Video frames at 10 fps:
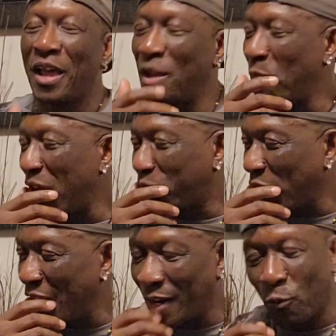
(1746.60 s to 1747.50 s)
Hey, my
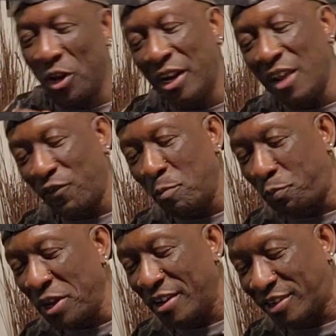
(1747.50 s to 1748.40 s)
friend, we live
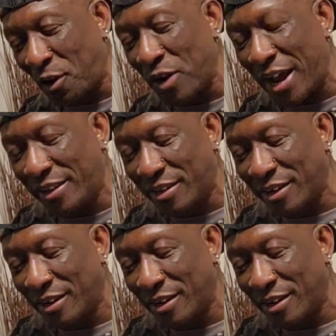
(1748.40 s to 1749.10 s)
in peace, all right?